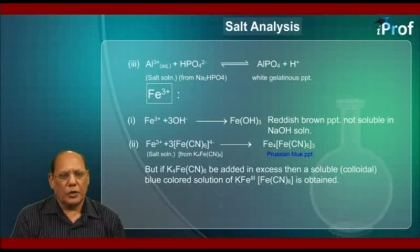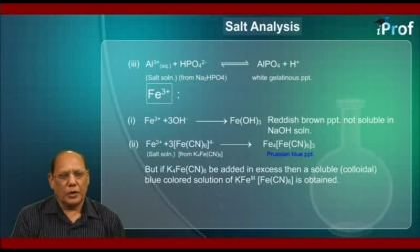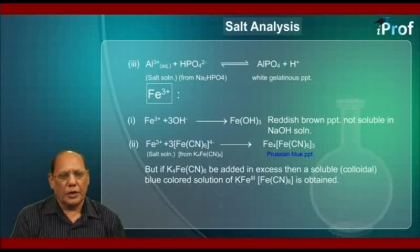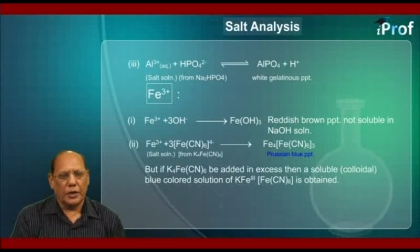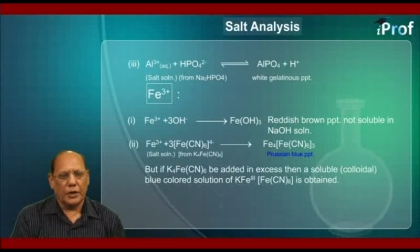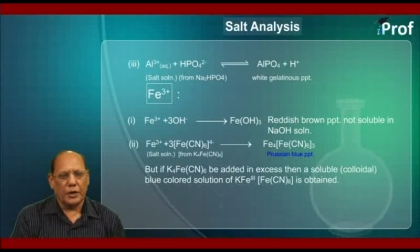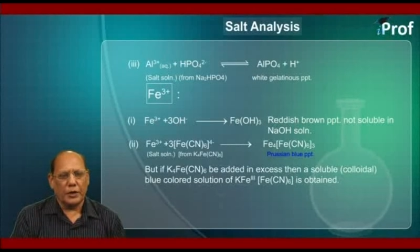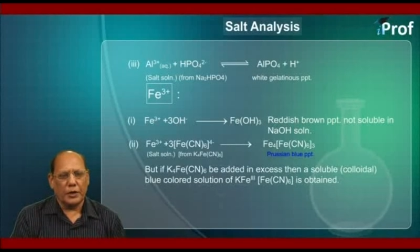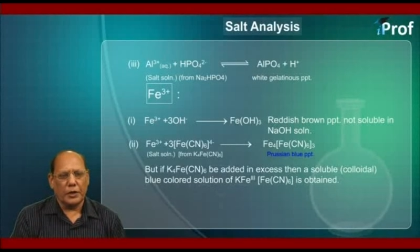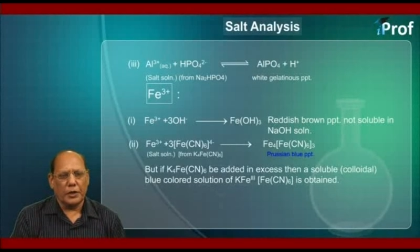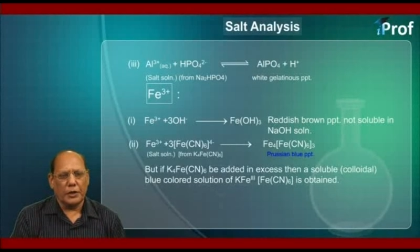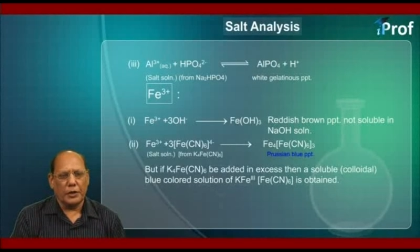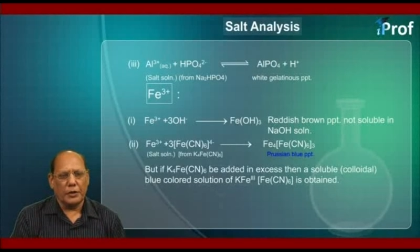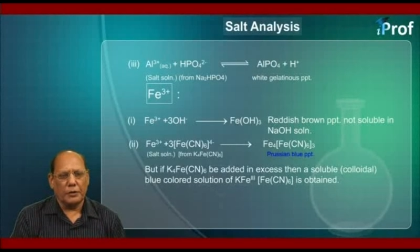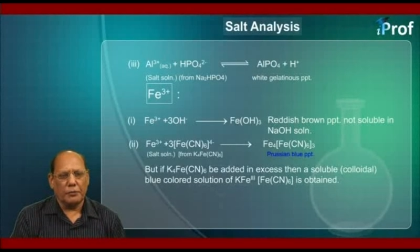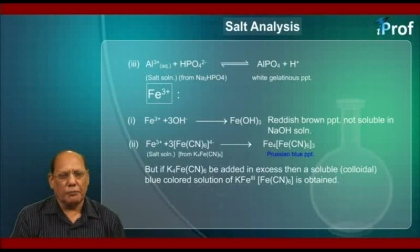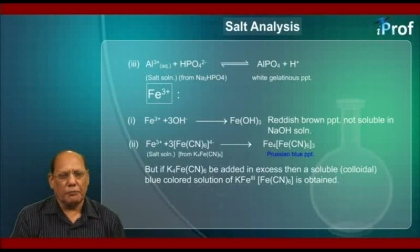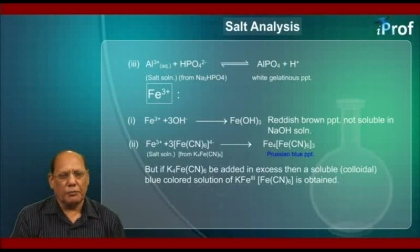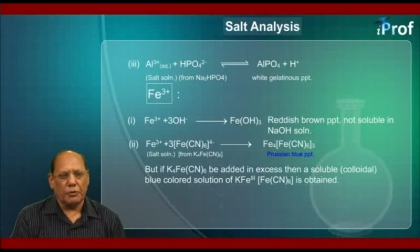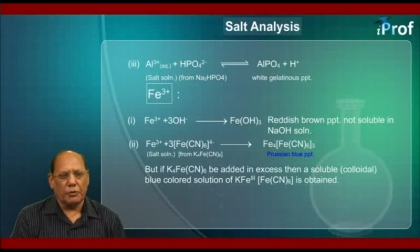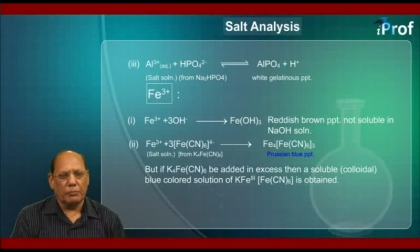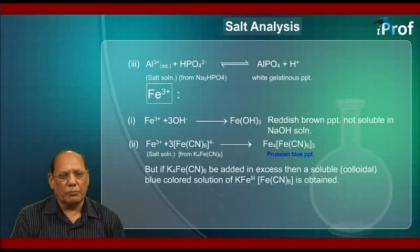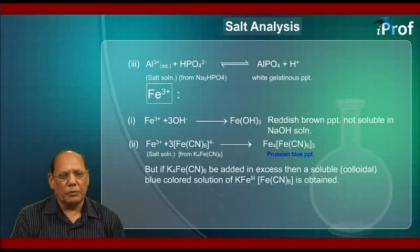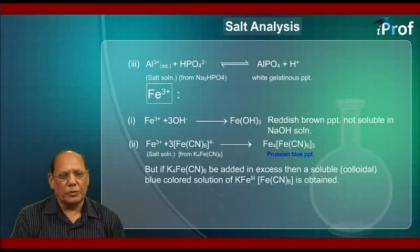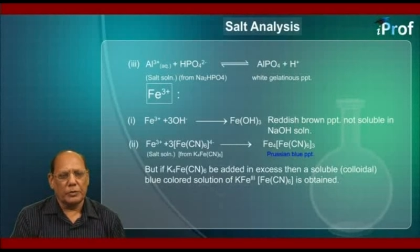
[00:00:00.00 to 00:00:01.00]
directly
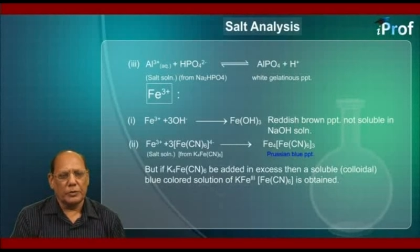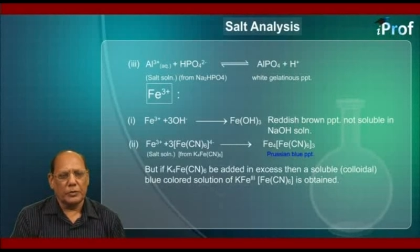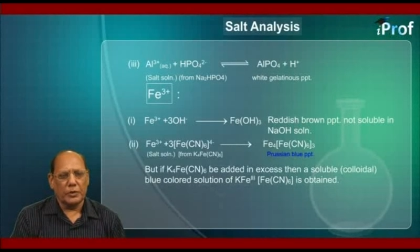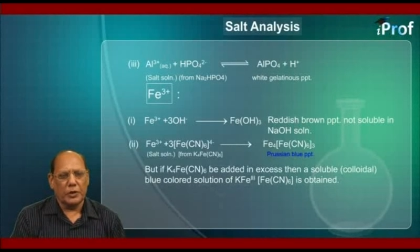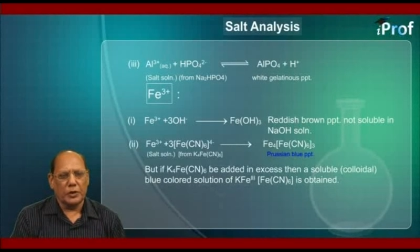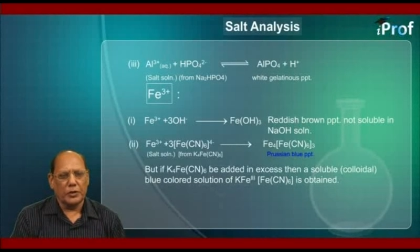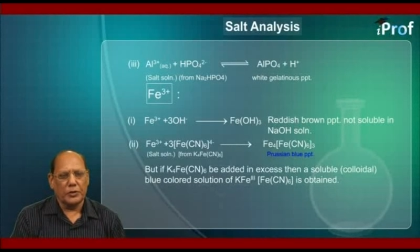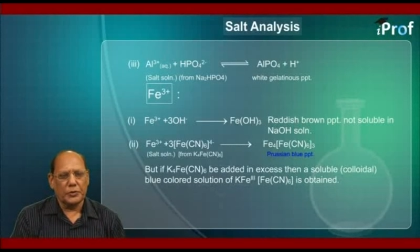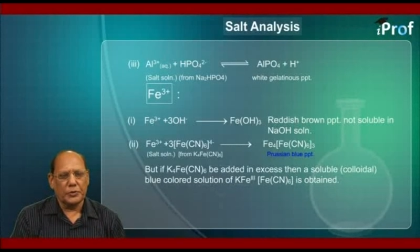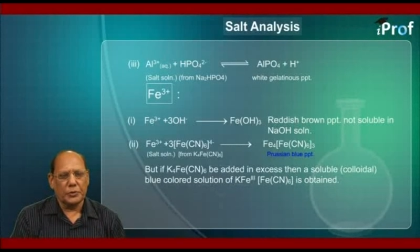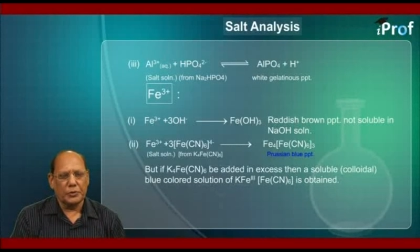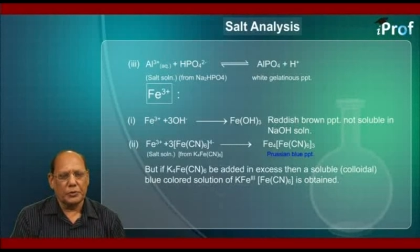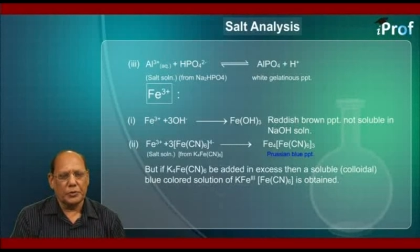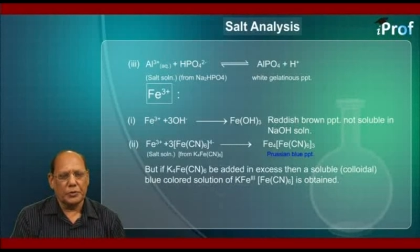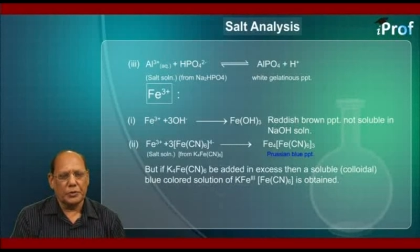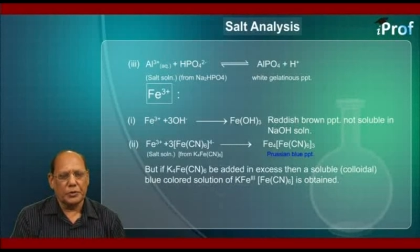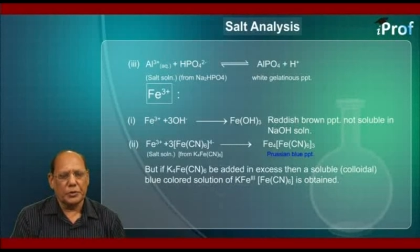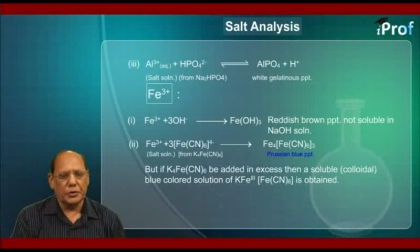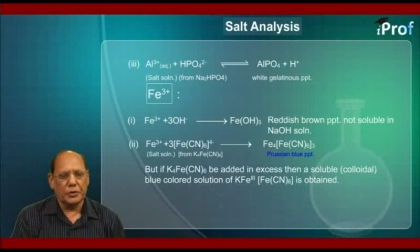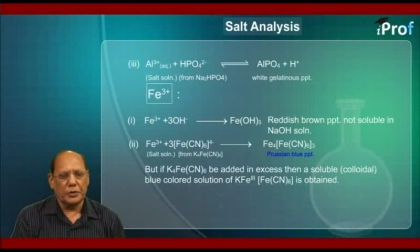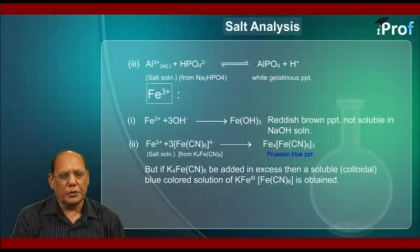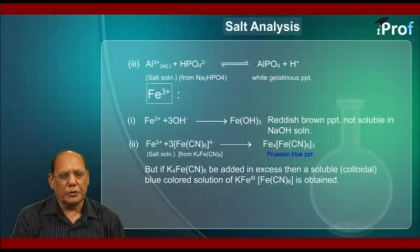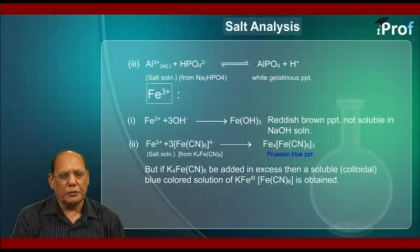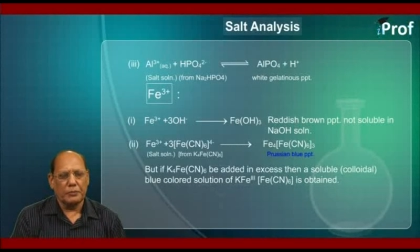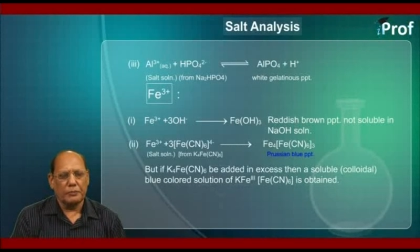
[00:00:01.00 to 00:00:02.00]
from the salt
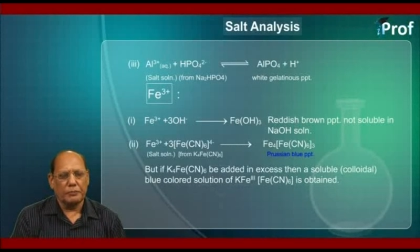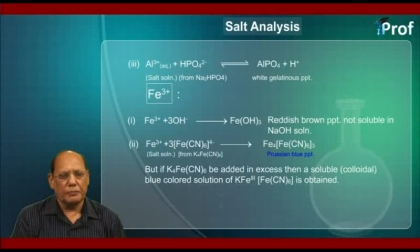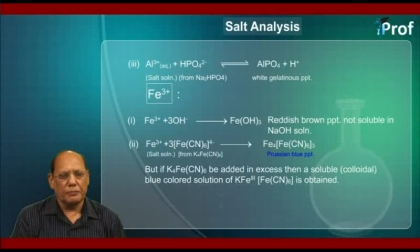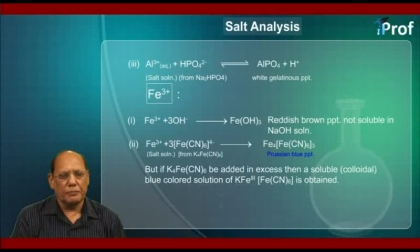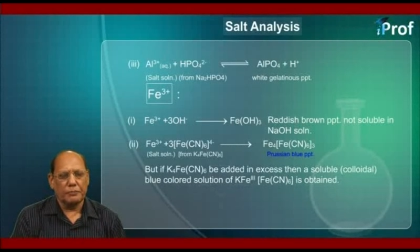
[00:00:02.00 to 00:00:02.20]
solution.